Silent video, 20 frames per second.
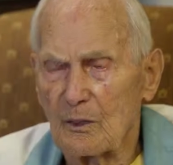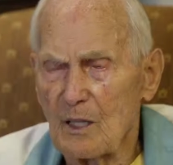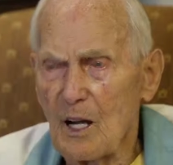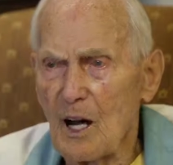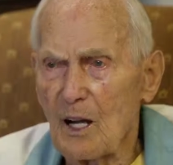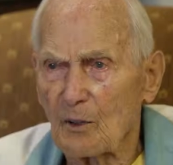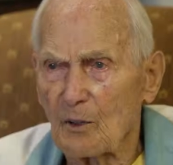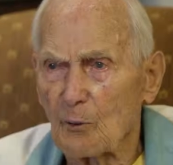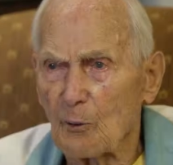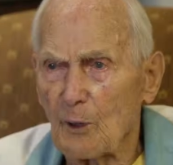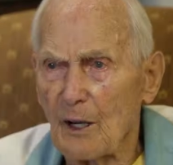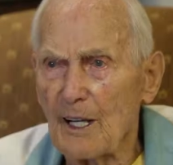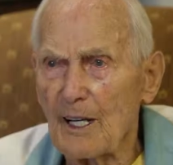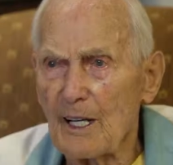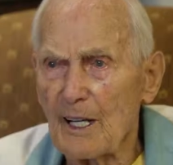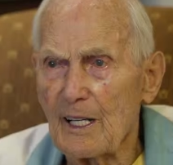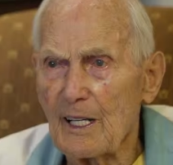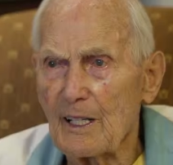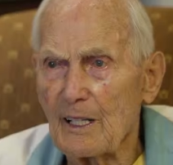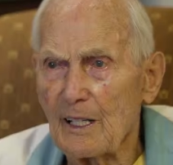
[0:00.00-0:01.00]
not
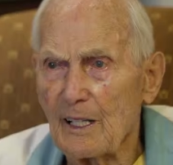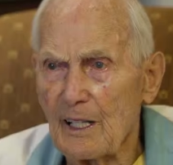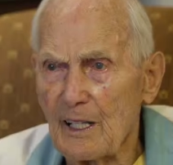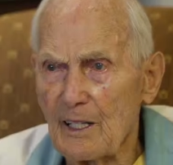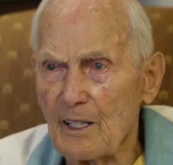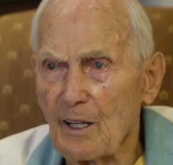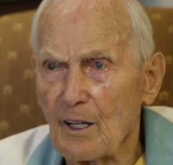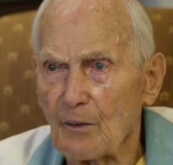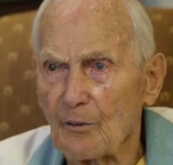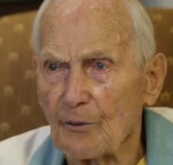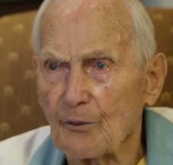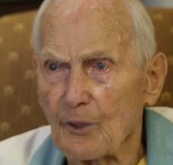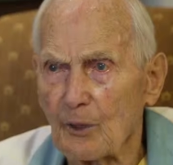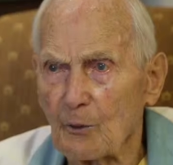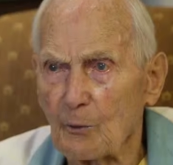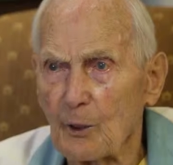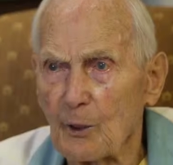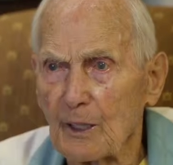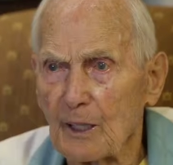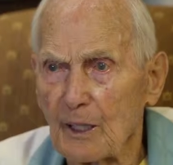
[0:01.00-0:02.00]
rainy enough
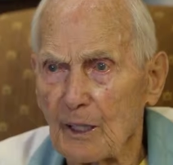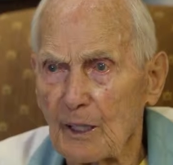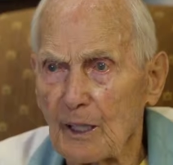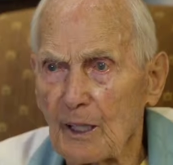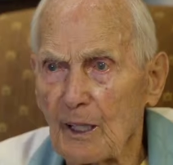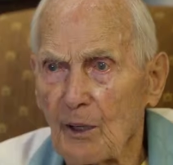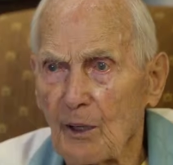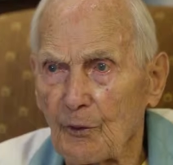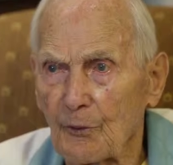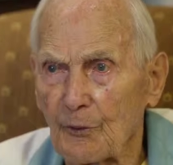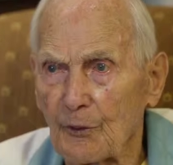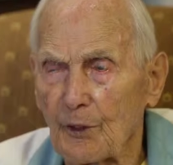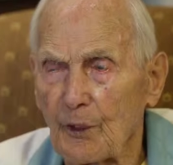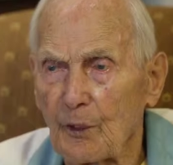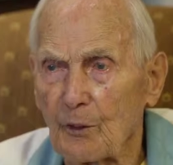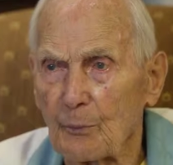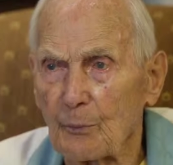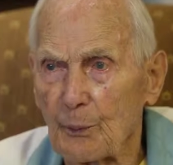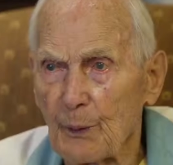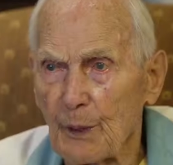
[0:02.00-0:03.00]
that we could get out
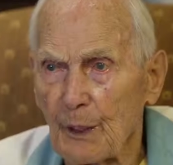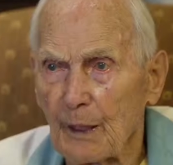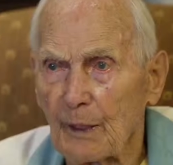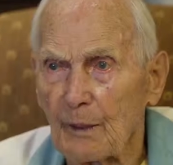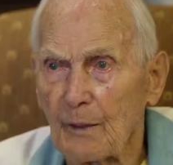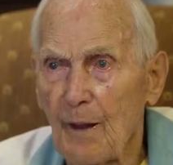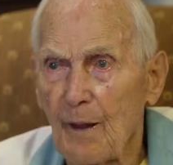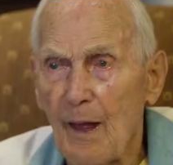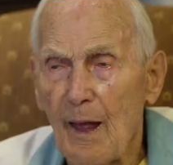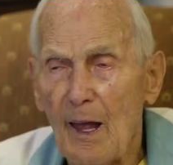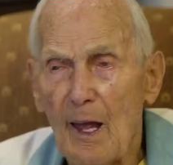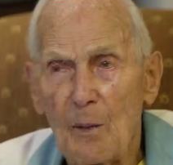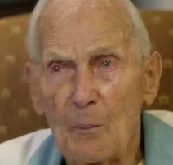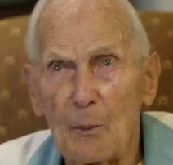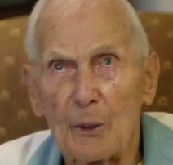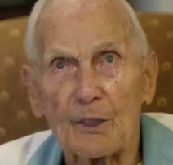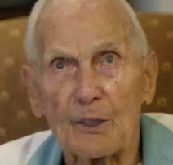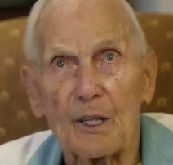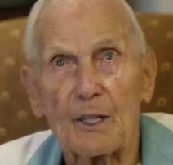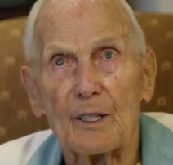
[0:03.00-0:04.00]
there and pick.
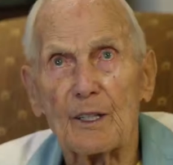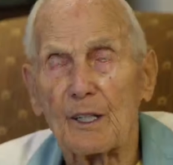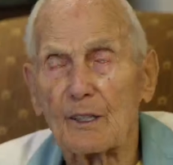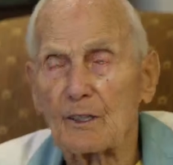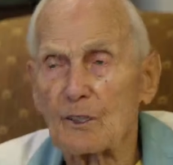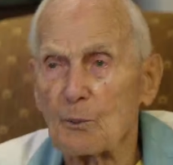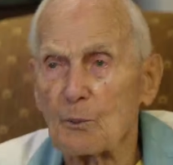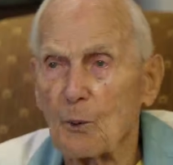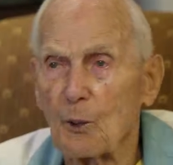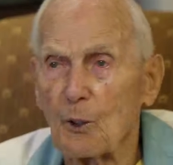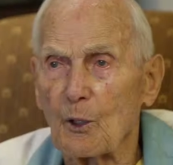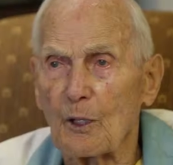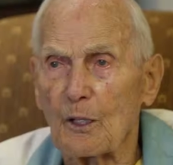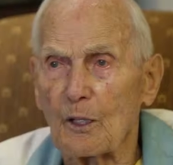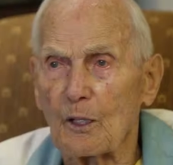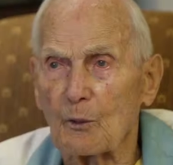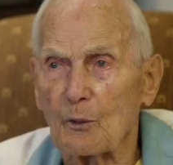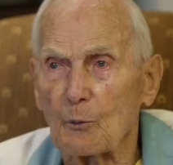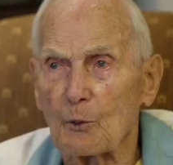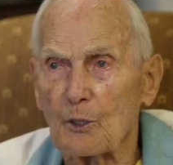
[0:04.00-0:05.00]
But the next
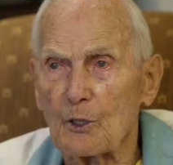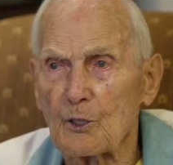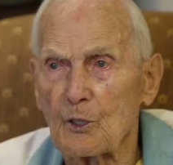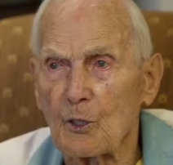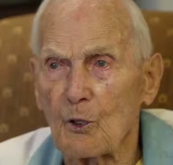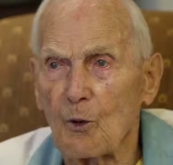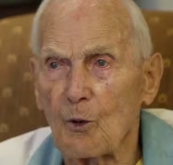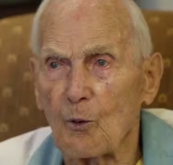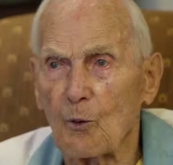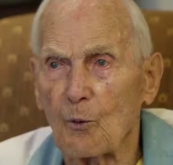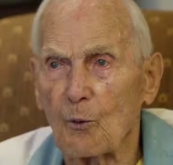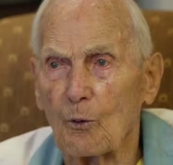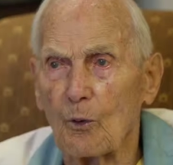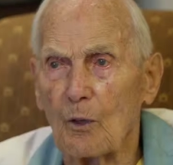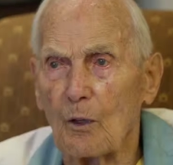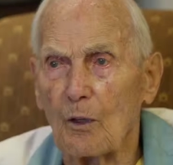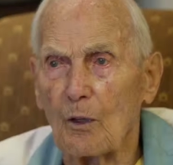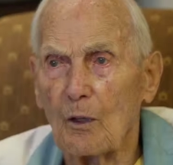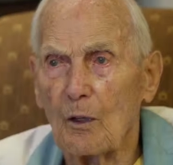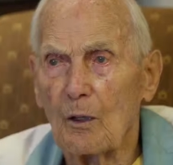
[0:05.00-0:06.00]
morning it was all
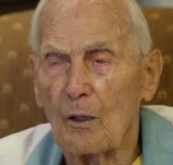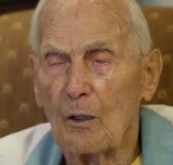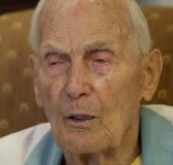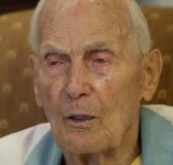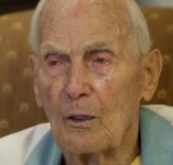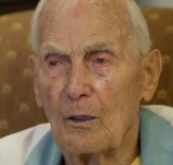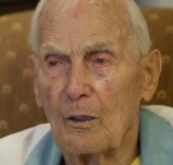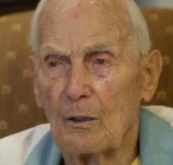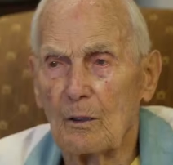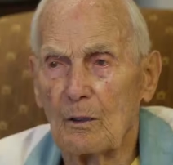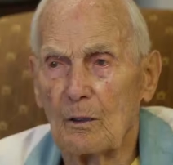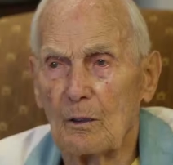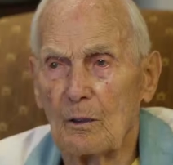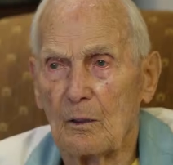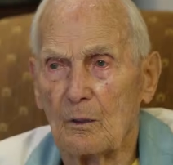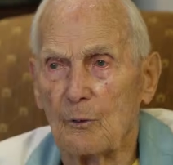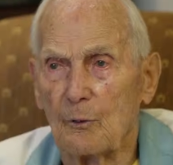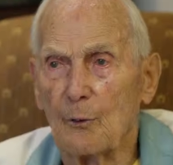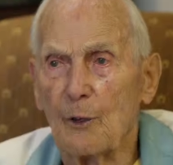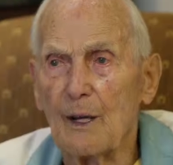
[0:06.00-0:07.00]

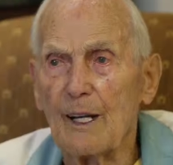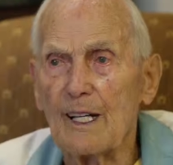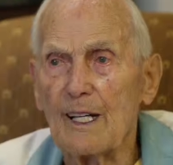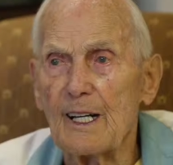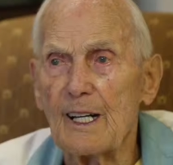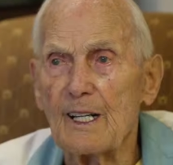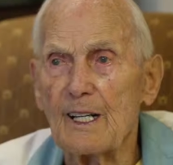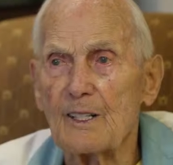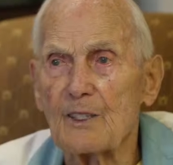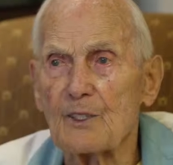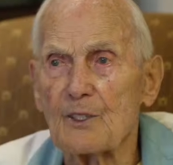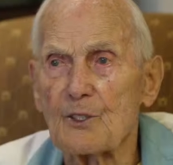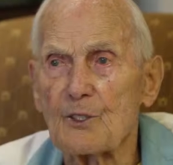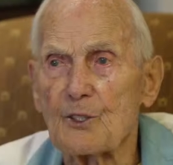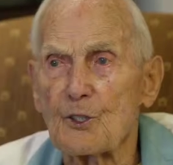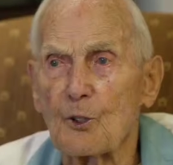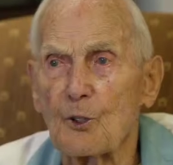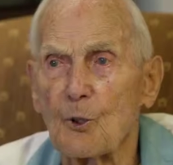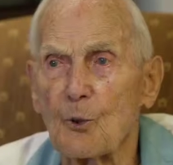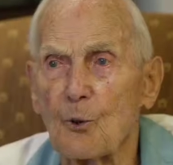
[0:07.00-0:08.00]
rainy, and
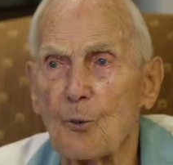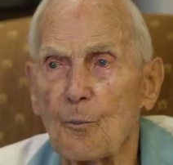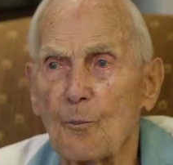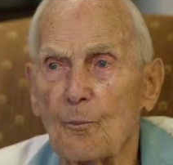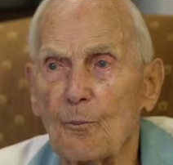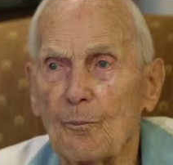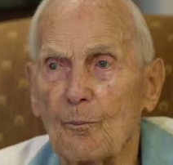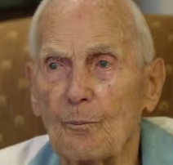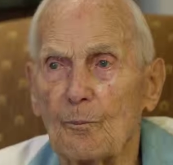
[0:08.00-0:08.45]
so